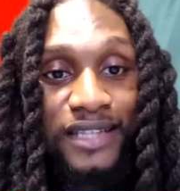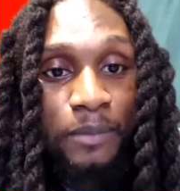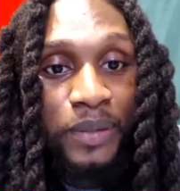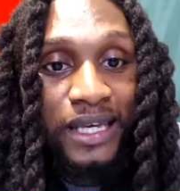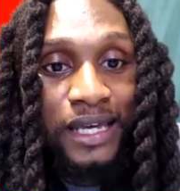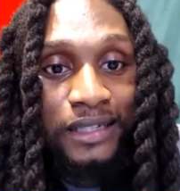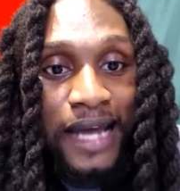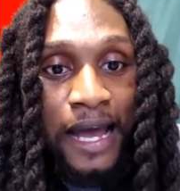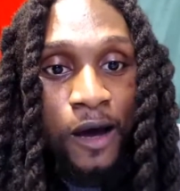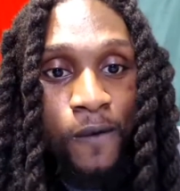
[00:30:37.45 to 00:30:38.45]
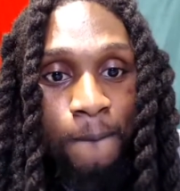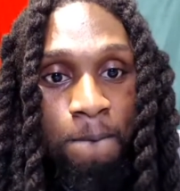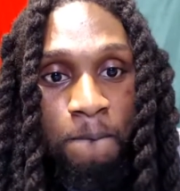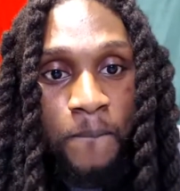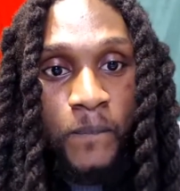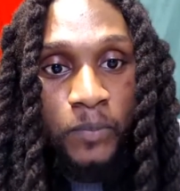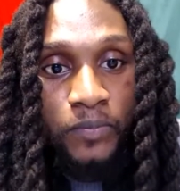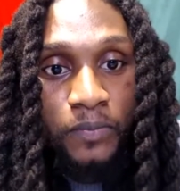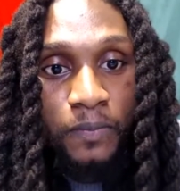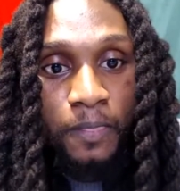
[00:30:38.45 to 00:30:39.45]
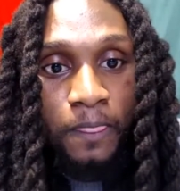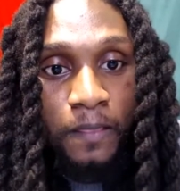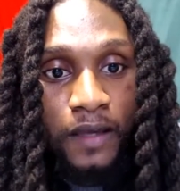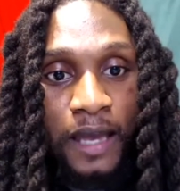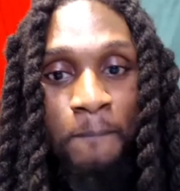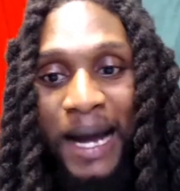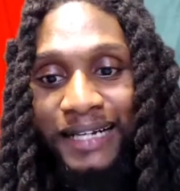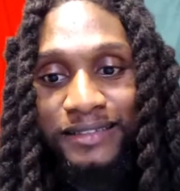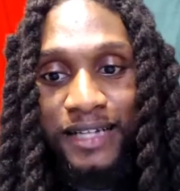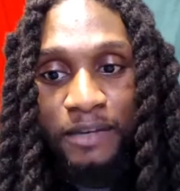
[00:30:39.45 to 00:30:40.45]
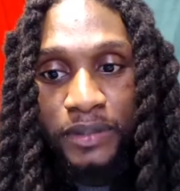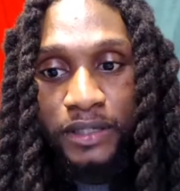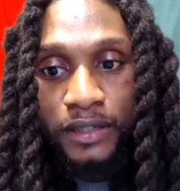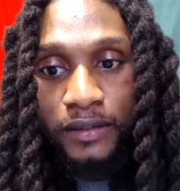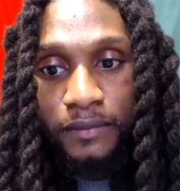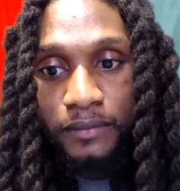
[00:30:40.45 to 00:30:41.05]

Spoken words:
that pig down and bite into that pig?